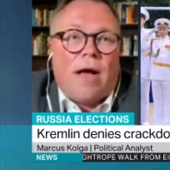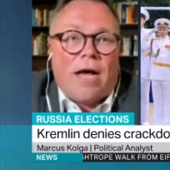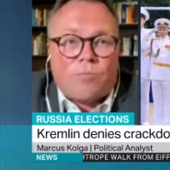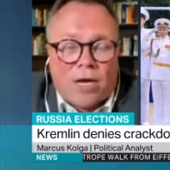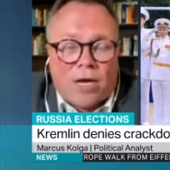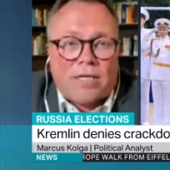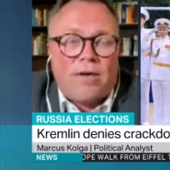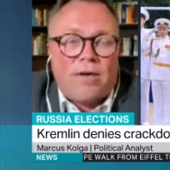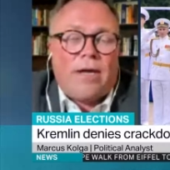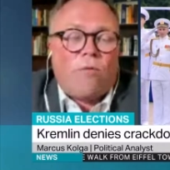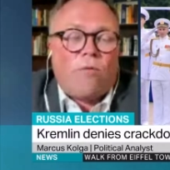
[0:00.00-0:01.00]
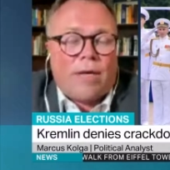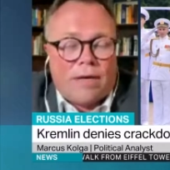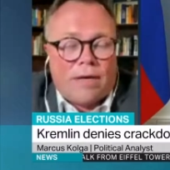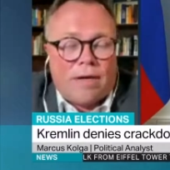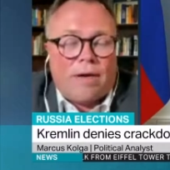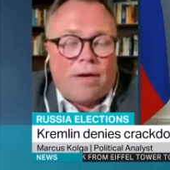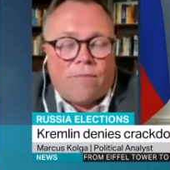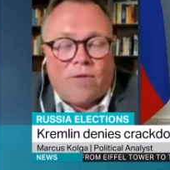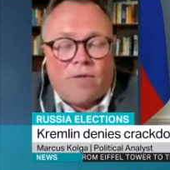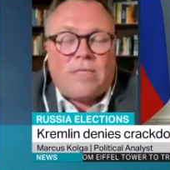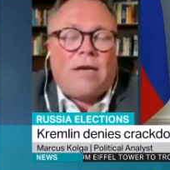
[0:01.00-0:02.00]
as president. He'll be
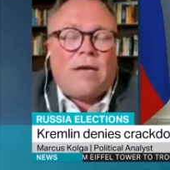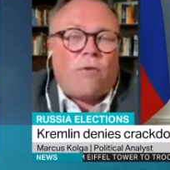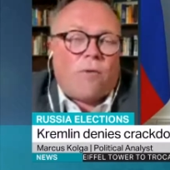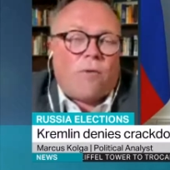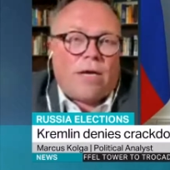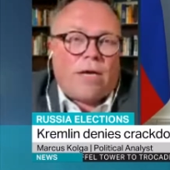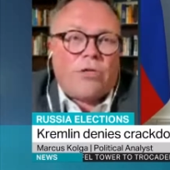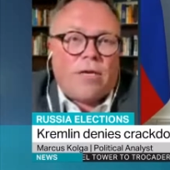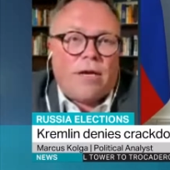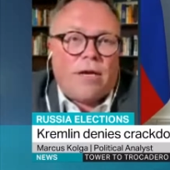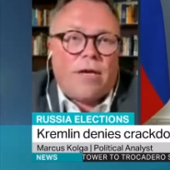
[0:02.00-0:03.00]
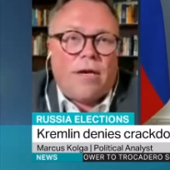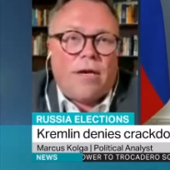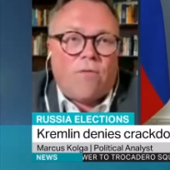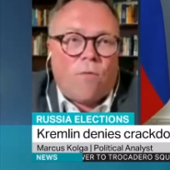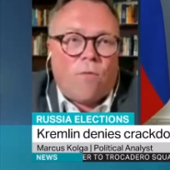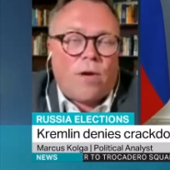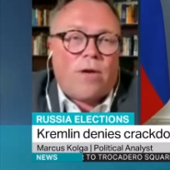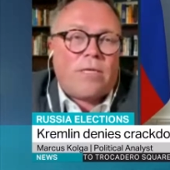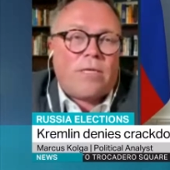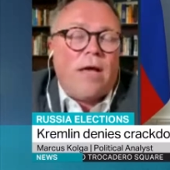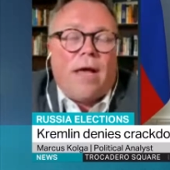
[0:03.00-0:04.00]
facing another election in, in four
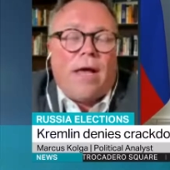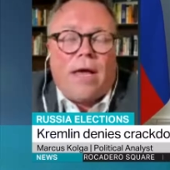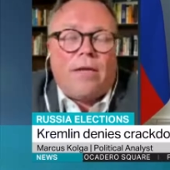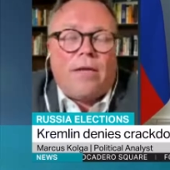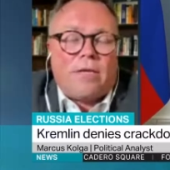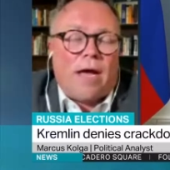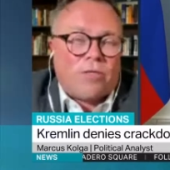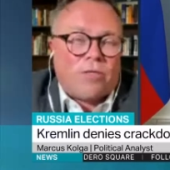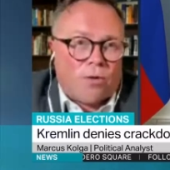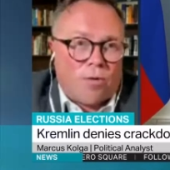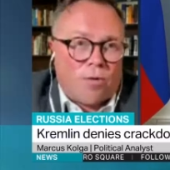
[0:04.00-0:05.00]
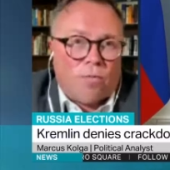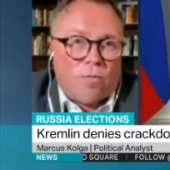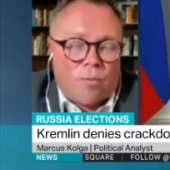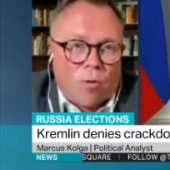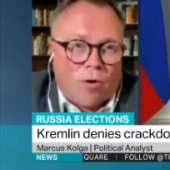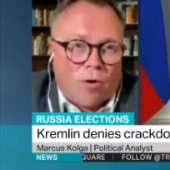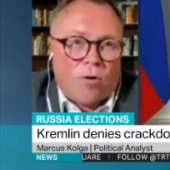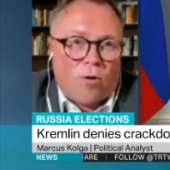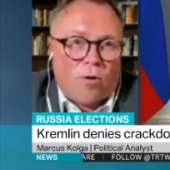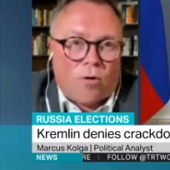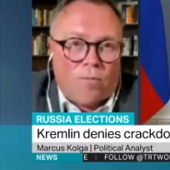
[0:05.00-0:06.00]
years. And as your reporter
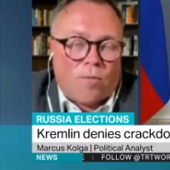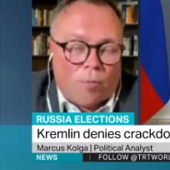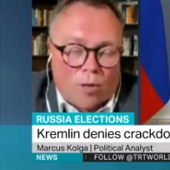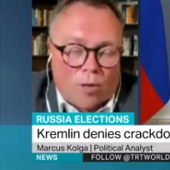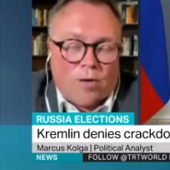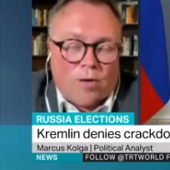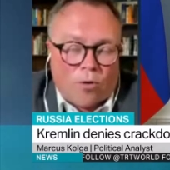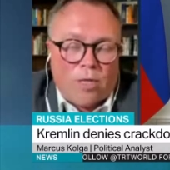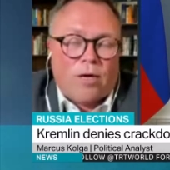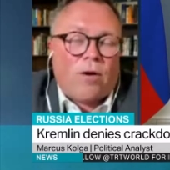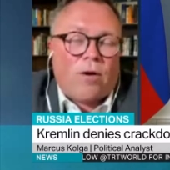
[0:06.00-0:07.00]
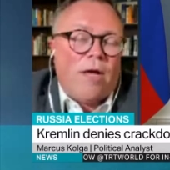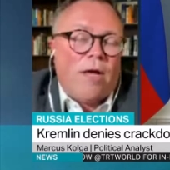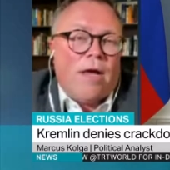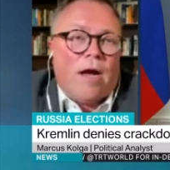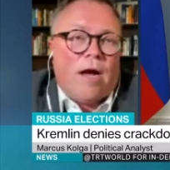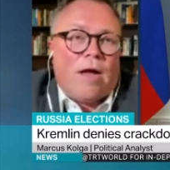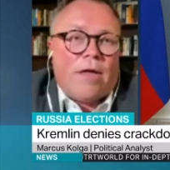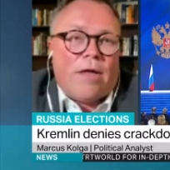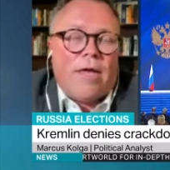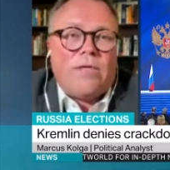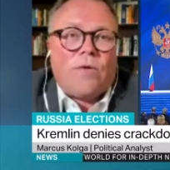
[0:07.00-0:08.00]
er, reported earlier,
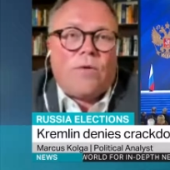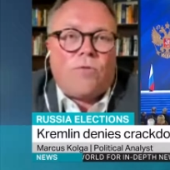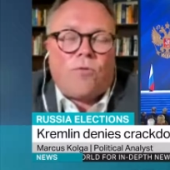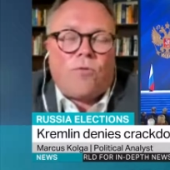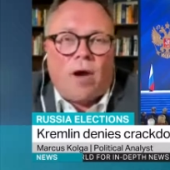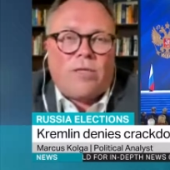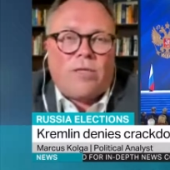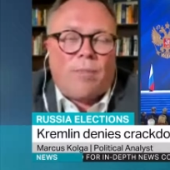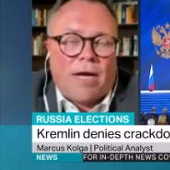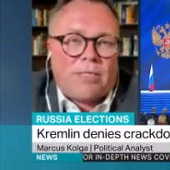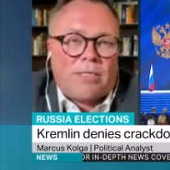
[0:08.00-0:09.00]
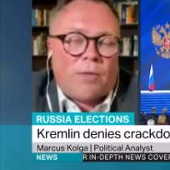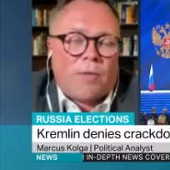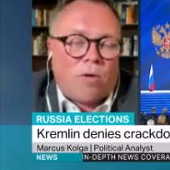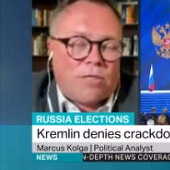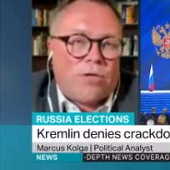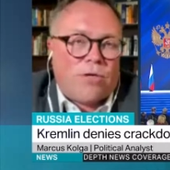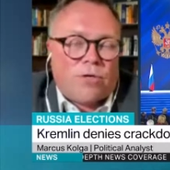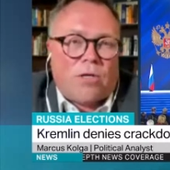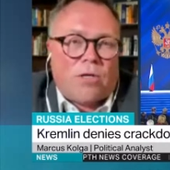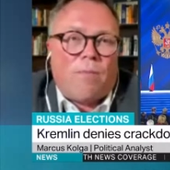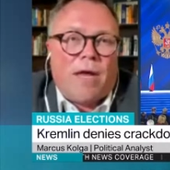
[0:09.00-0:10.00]
he's trying to pass some
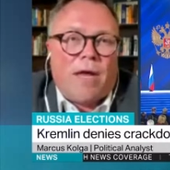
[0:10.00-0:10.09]
constitutional